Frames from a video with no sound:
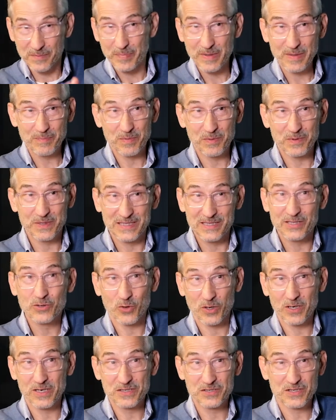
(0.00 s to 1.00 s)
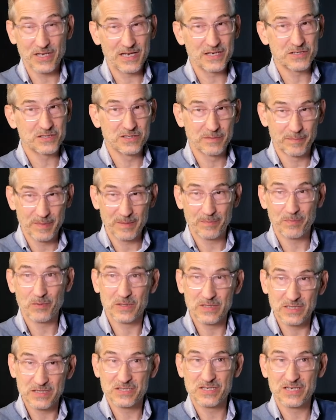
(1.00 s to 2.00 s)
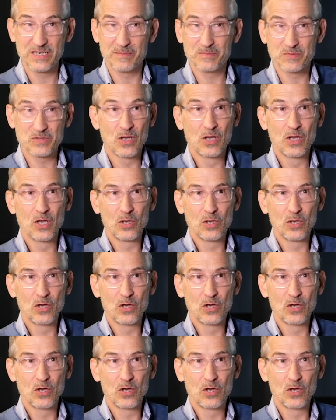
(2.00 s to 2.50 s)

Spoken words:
people in the organization, the people in the teams